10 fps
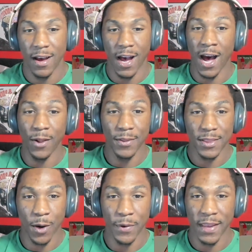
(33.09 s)
I only
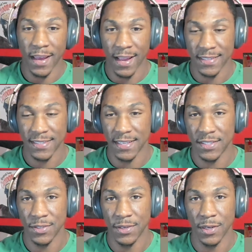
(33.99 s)
thought we had
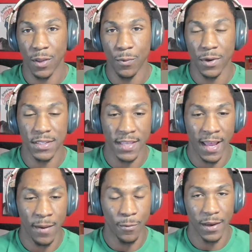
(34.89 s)
access to, the
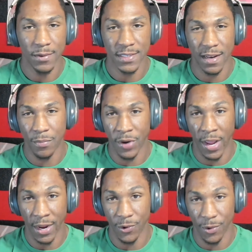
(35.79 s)
WhatsApp where he was kind of
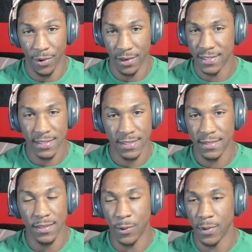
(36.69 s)
bragging on
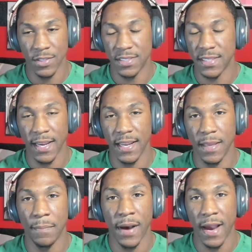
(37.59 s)
or just saying
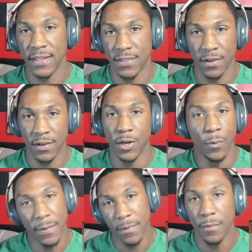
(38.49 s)
that Bidens are,
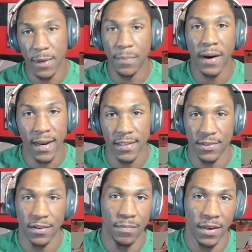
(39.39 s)
we Bidens
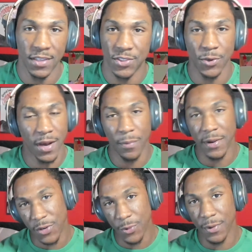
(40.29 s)
are the best, how
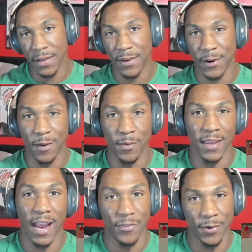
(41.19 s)
we do it, what I
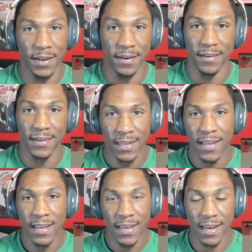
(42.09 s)
mean, after he
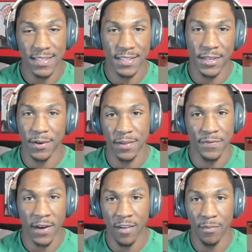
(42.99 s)
kind of secured the
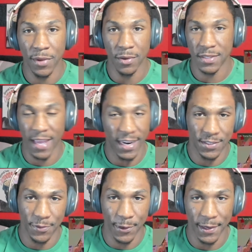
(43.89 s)
$5 million
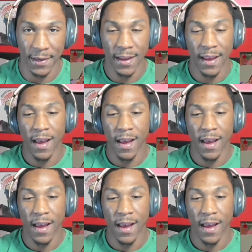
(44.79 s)
tax free.